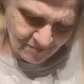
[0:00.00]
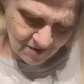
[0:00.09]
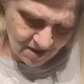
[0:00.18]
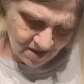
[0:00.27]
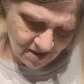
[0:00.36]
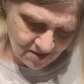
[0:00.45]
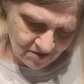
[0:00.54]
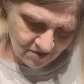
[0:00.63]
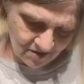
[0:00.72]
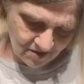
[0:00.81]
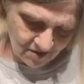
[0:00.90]
the heck
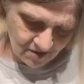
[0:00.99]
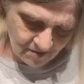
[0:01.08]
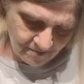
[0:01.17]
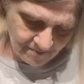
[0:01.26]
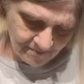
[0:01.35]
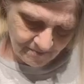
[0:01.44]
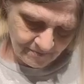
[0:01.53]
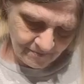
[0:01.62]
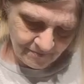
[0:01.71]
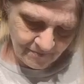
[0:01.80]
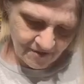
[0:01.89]
is that tape?
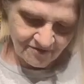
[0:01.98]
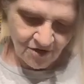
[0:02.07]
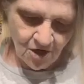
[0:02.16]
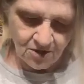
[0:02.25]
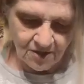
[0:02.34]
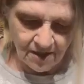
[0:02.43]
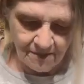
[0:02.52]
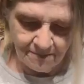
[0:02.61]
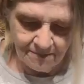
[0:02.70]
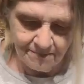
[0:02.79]
Frog tape.